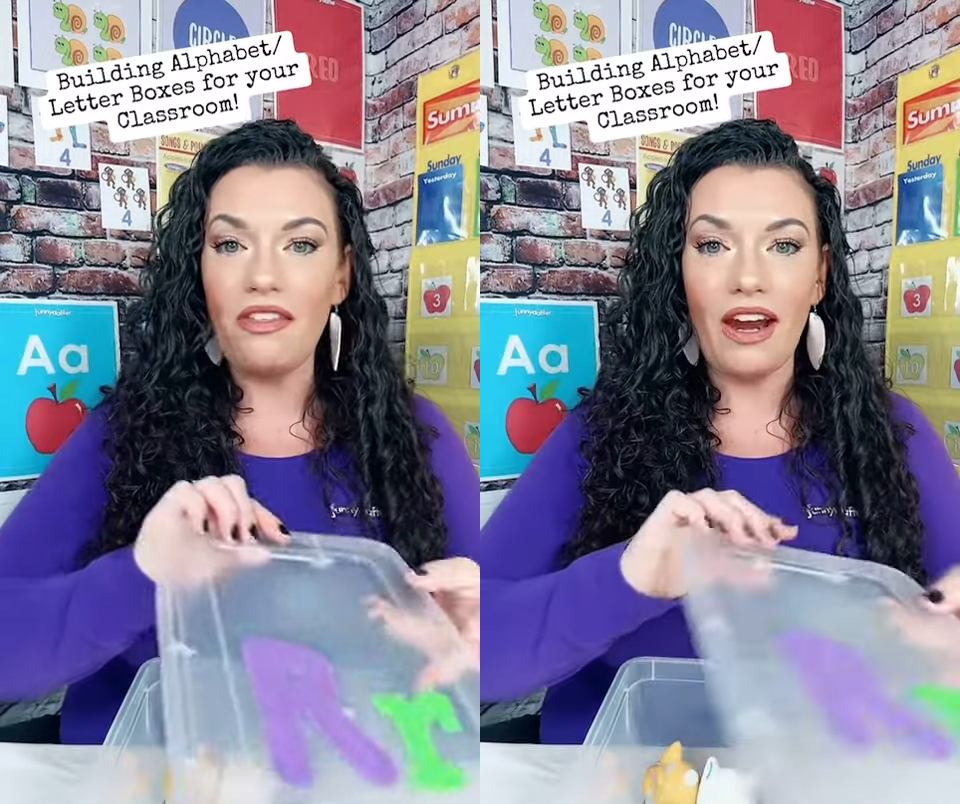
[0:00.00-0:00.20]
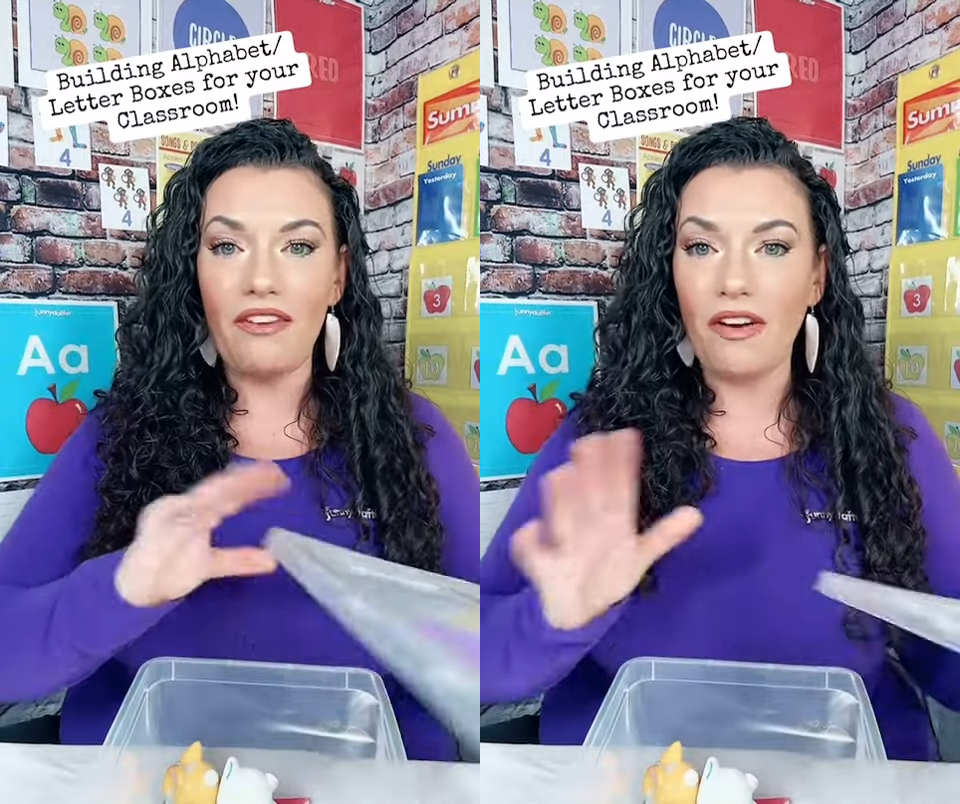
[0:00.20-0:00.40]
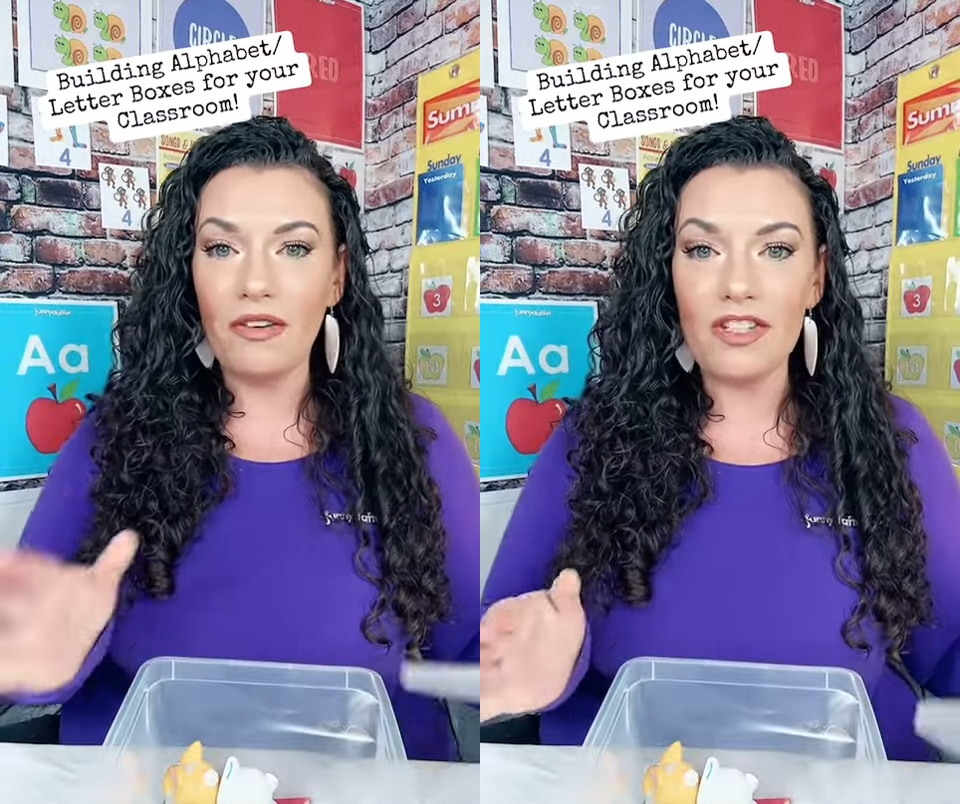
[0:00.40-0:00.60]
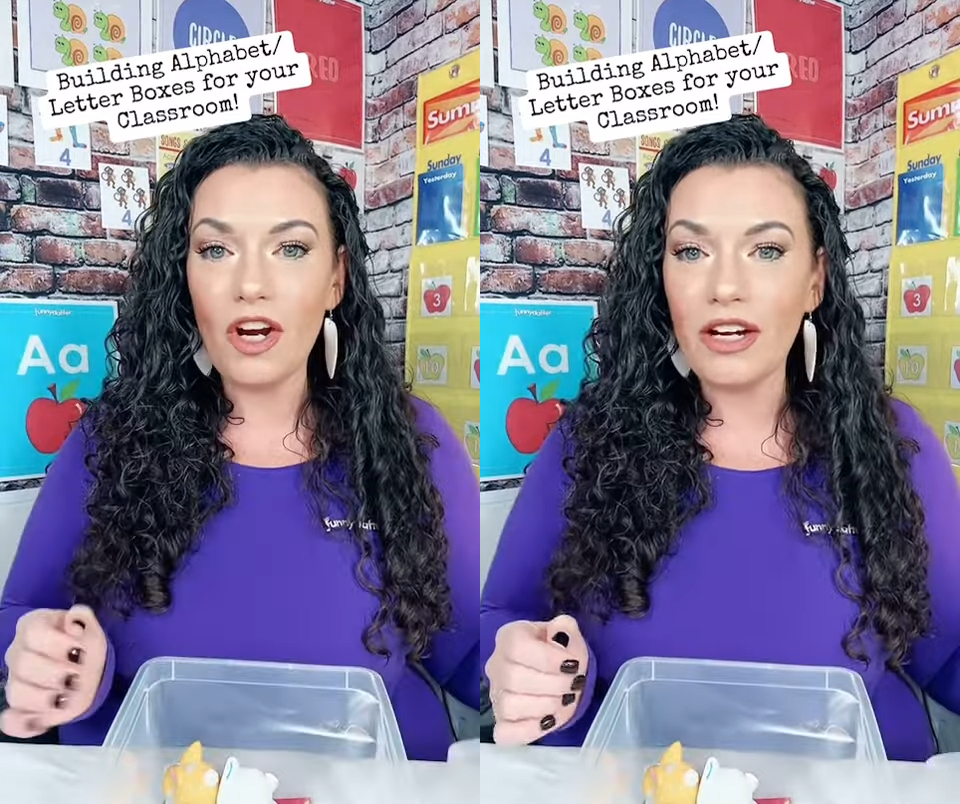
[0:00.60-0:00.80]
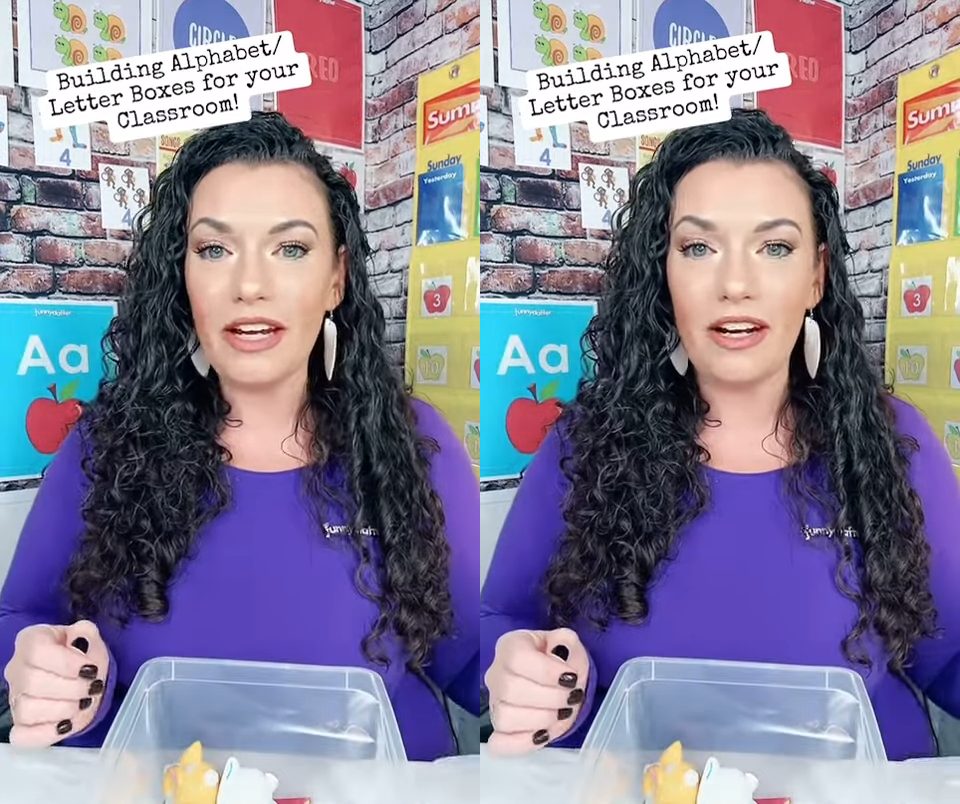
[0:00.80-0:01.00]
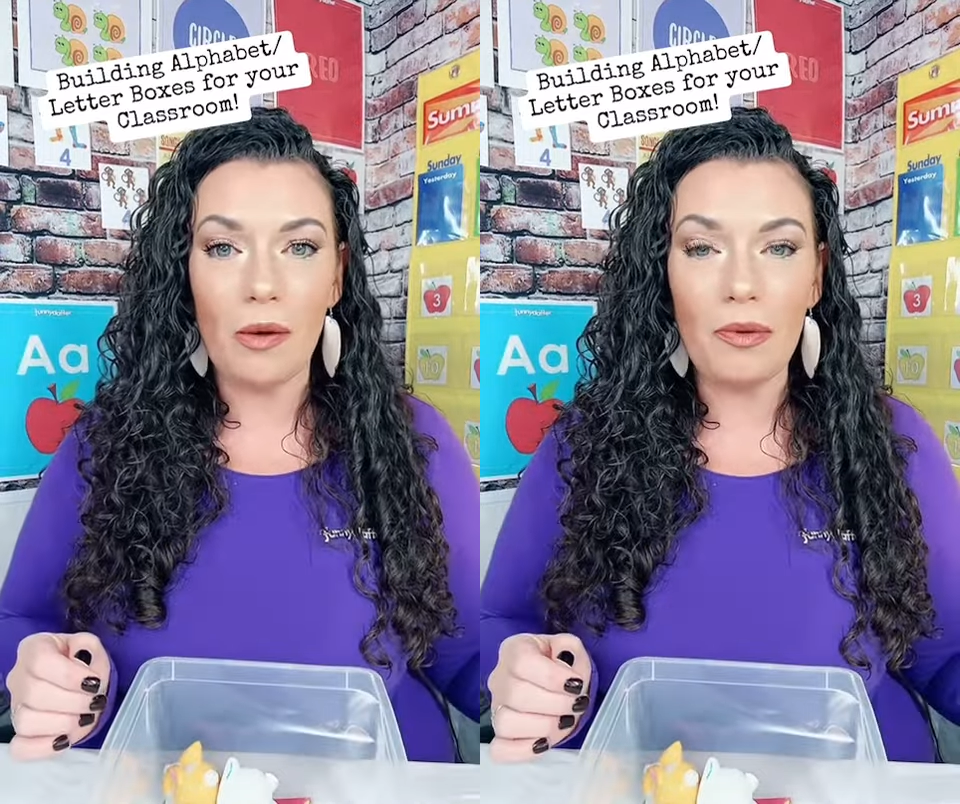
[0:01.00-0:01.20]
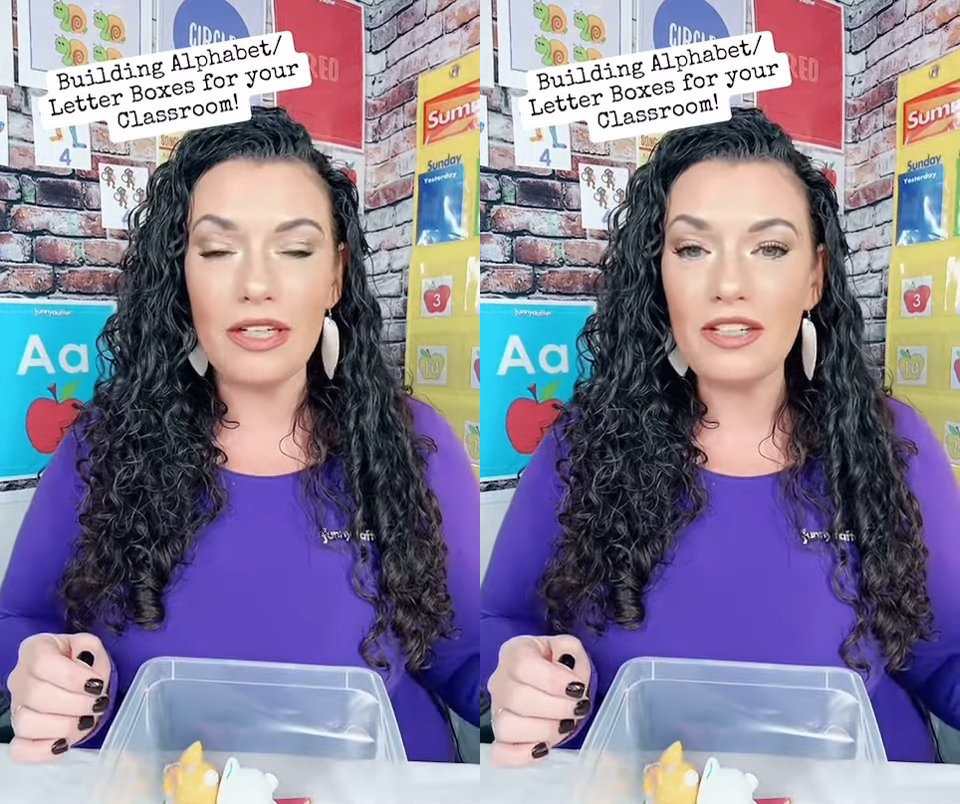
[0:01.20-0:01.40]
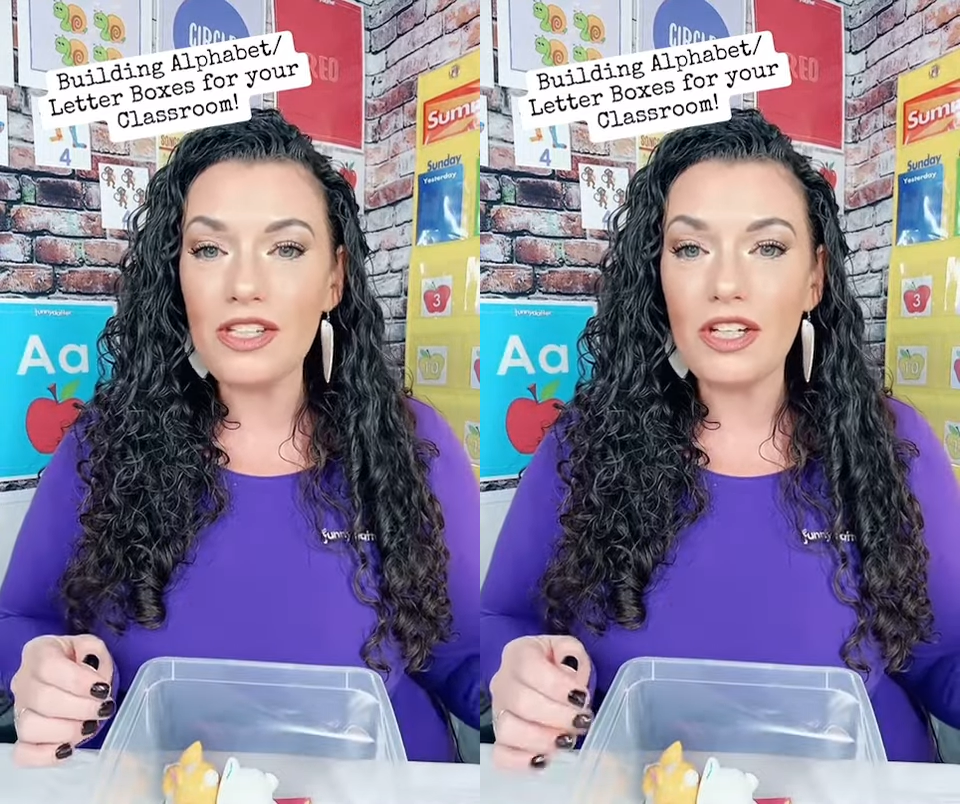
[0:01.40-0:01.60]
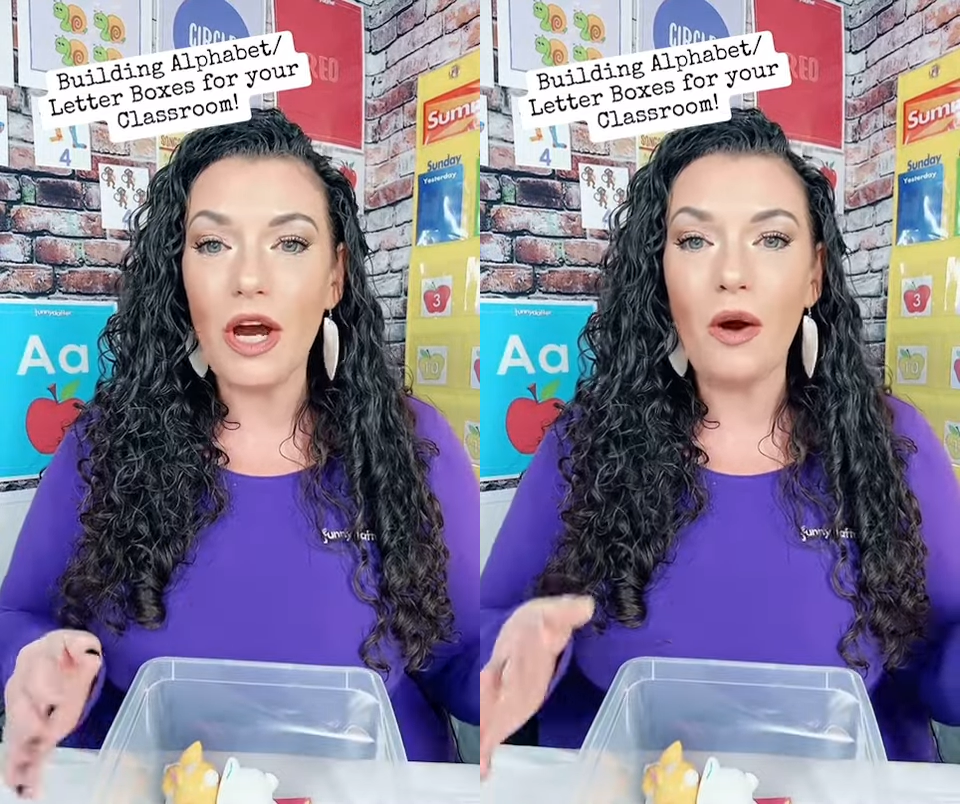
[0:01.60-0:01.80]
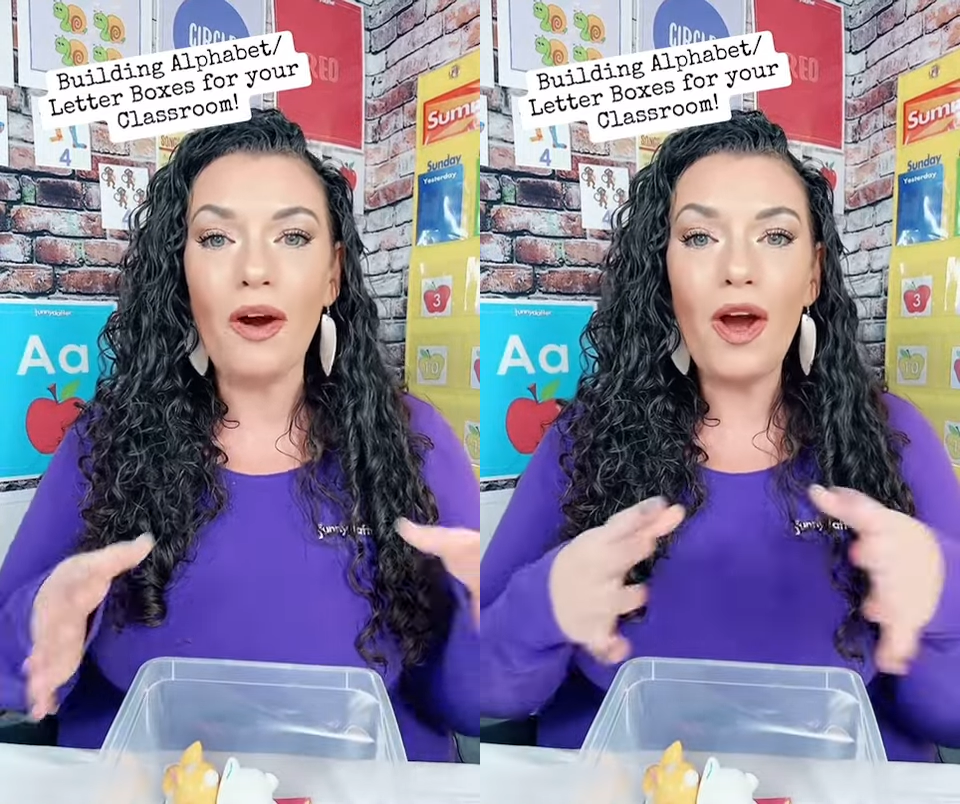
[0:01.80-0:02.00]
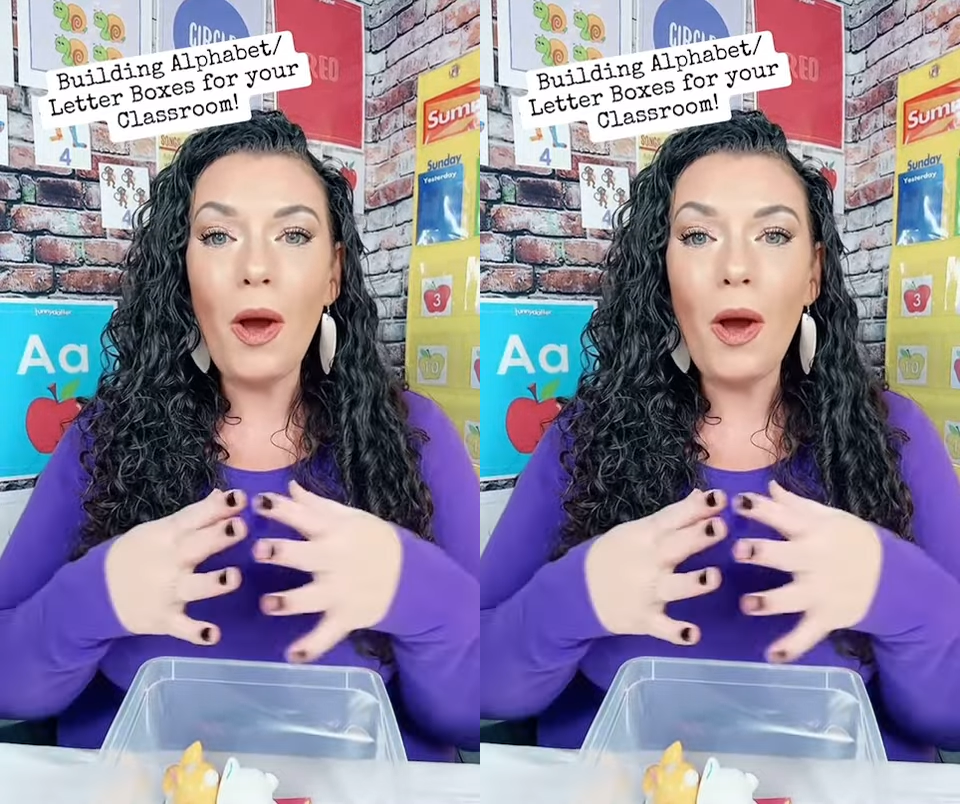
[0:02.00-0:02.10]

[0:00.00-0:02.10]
that I found at Target a couple of years ago,